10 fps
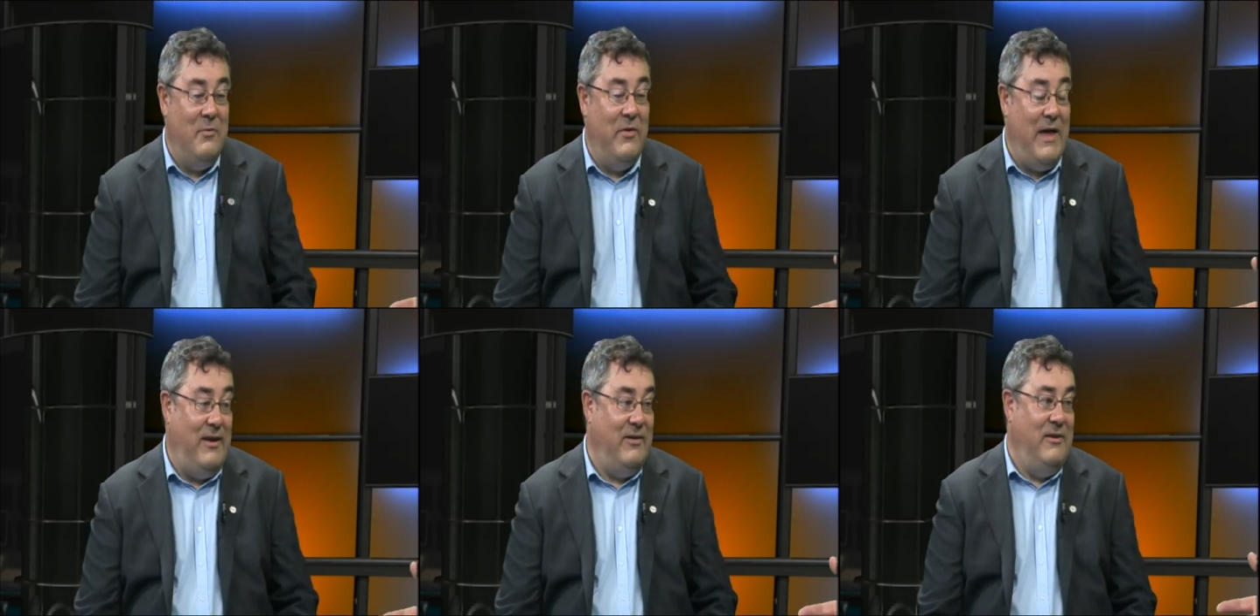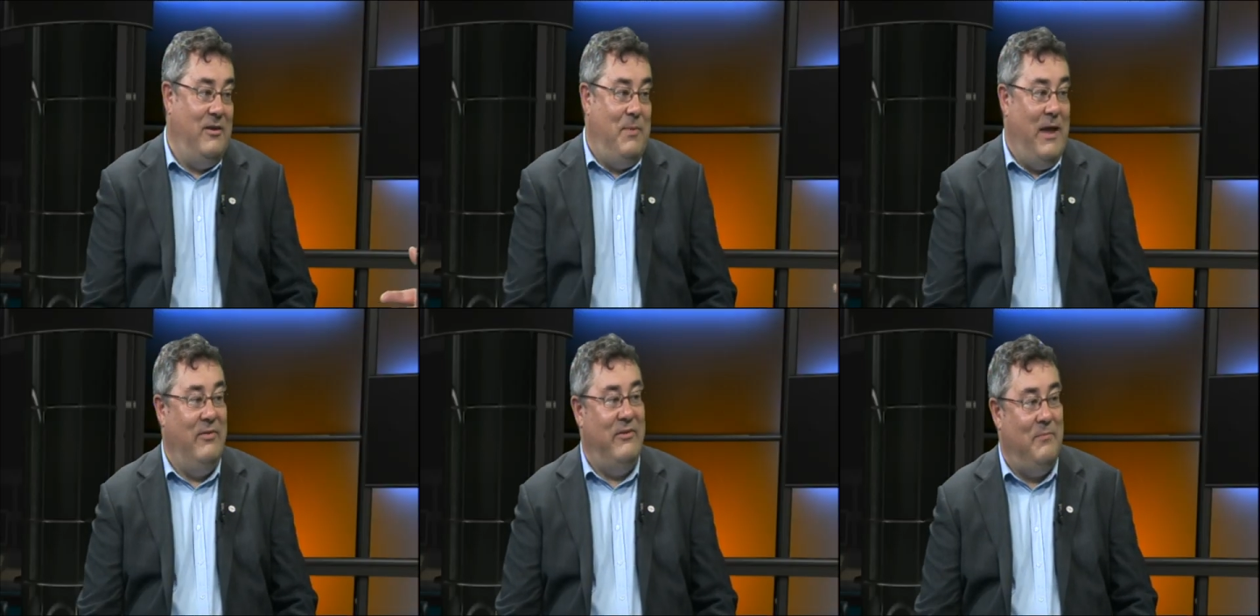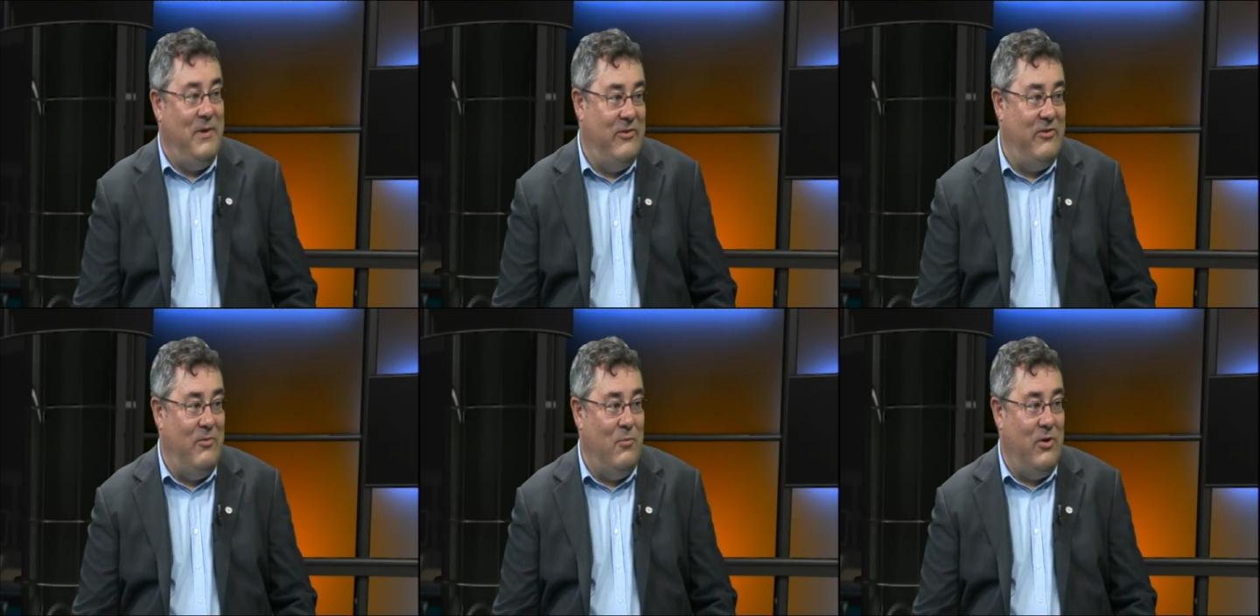Well, that, it depends a bit
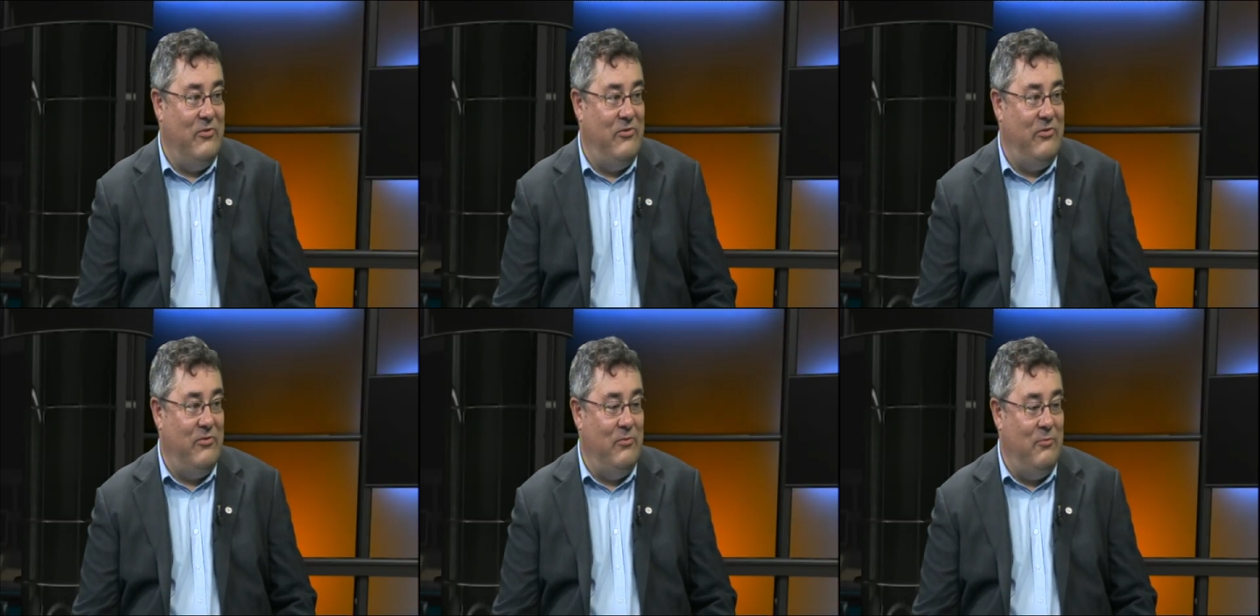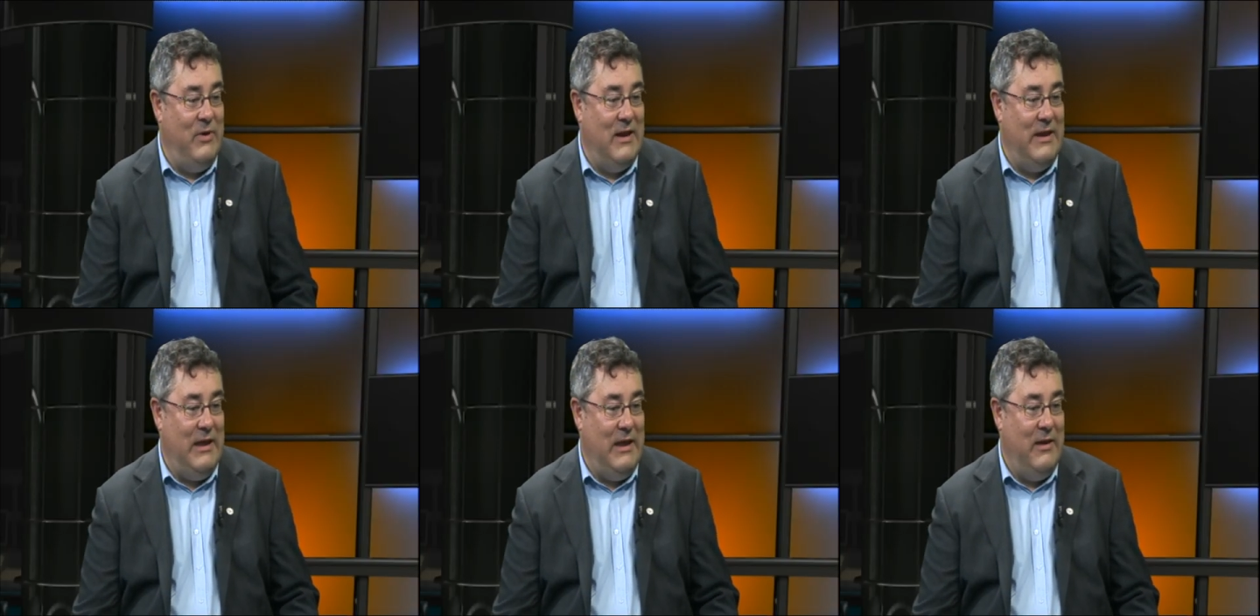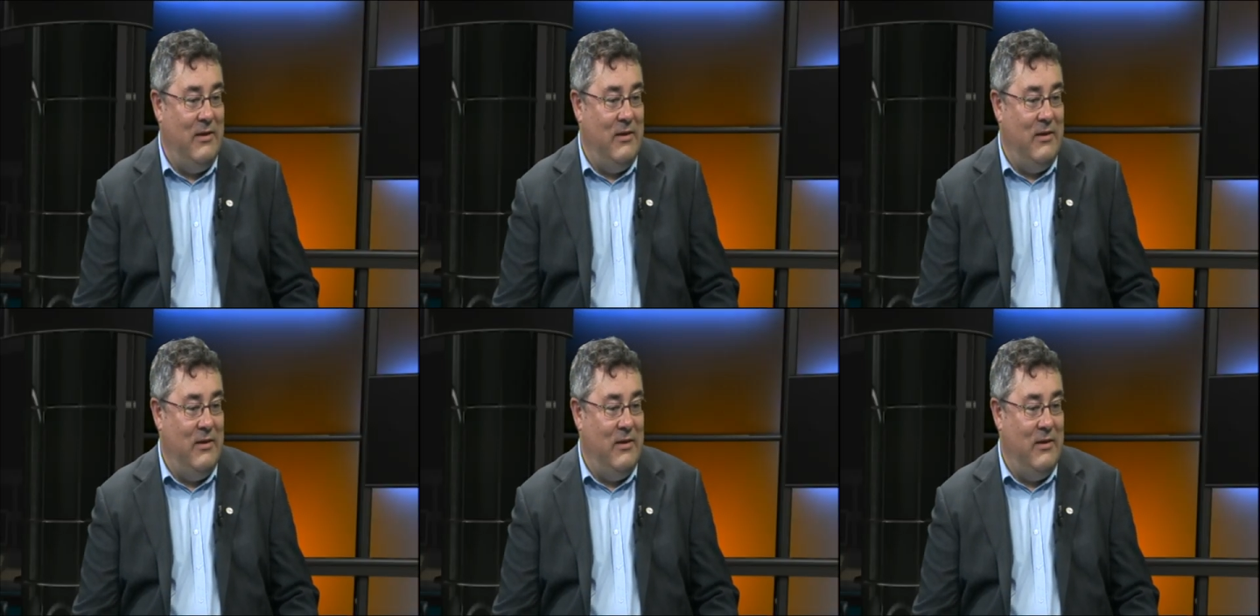on what's really,